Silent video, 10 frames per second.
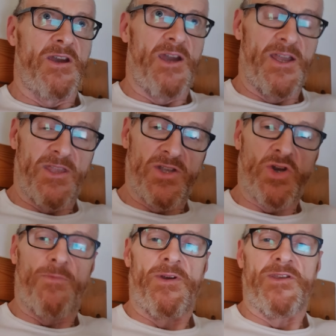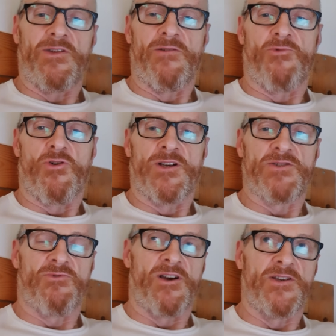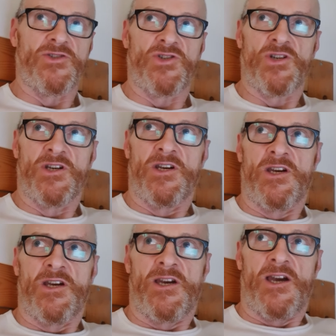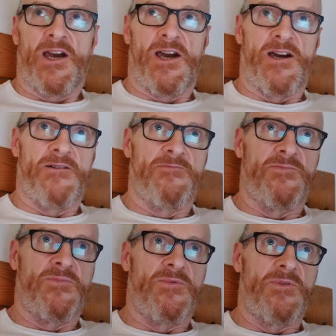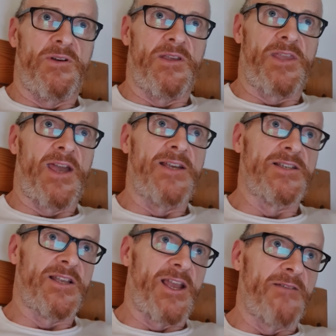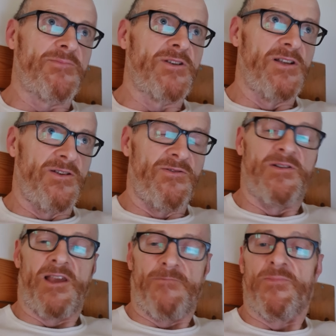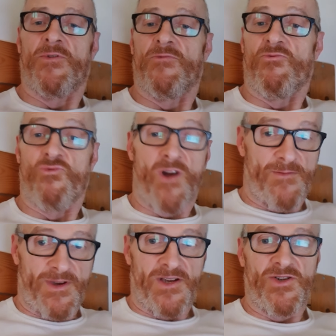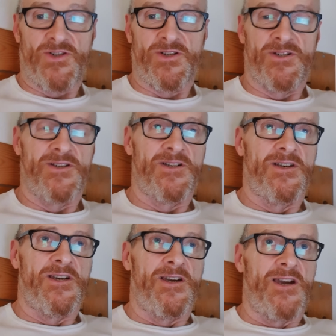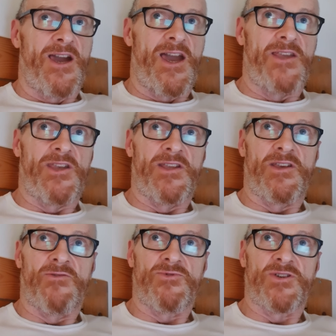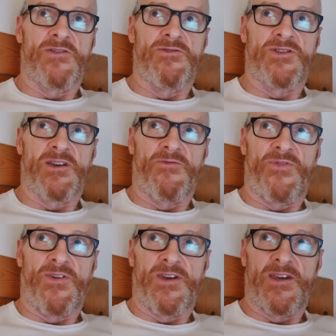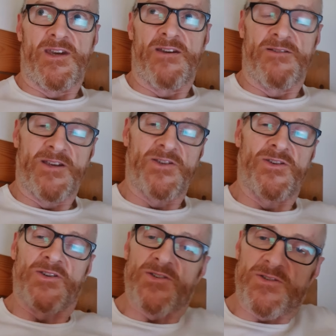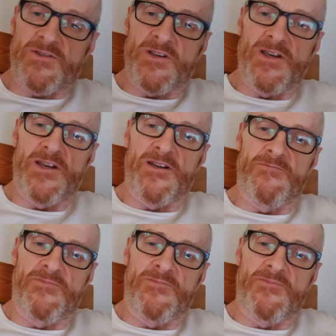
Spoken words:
at the top end of your price range. That is an absolute lump of rubbish, and then they'll show you something that's just a